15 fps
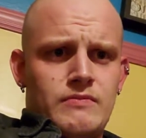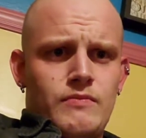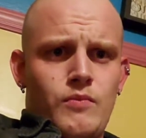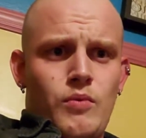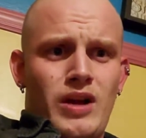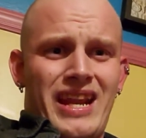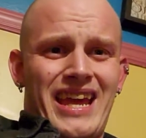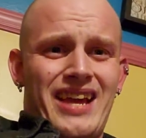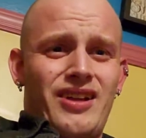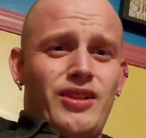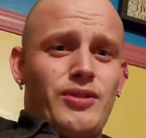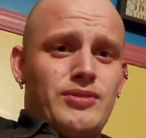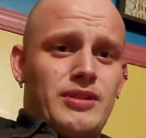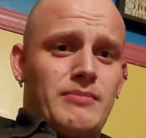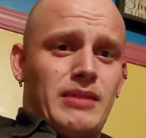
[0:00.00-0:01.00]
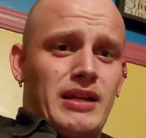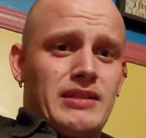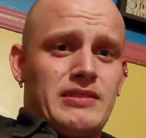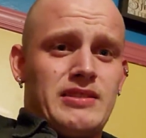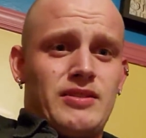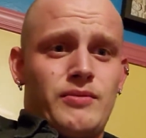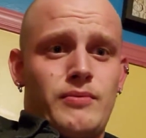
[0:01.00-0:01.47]
one hand closing, but I
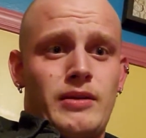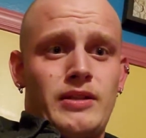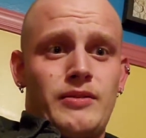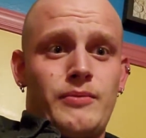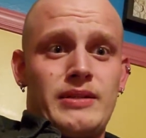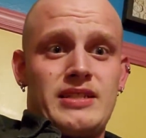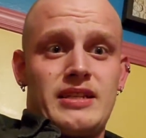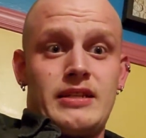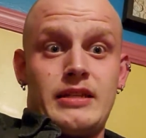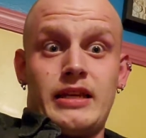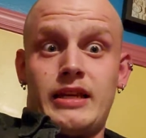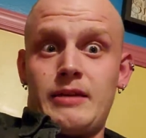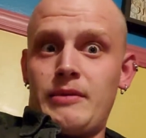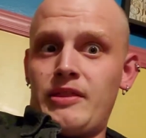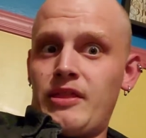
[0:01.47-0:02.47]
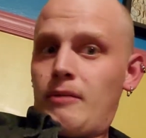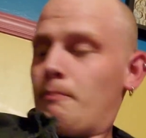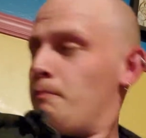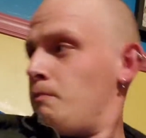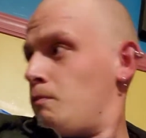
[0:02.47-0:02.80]
still run the risk of nicking my thumb.